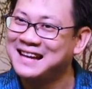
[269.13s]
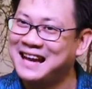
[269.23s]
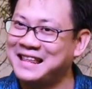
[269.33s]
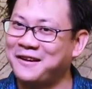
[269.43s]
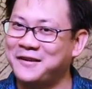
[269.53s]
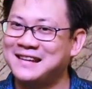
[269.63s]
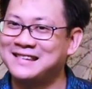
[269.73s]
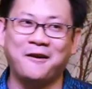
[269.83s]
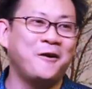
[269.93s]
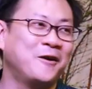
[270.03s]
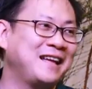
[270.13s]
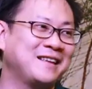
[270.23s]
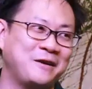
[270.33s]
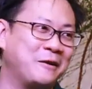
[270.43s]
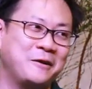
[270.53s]
And they already say, oh,
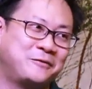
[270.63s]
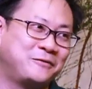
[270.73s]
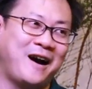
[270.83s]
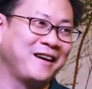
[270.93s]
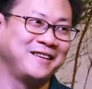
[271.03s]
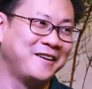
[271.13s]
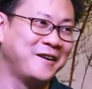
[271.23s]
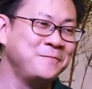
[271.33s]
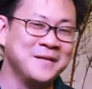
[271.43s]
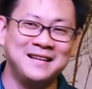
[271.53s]
that's very far, you know.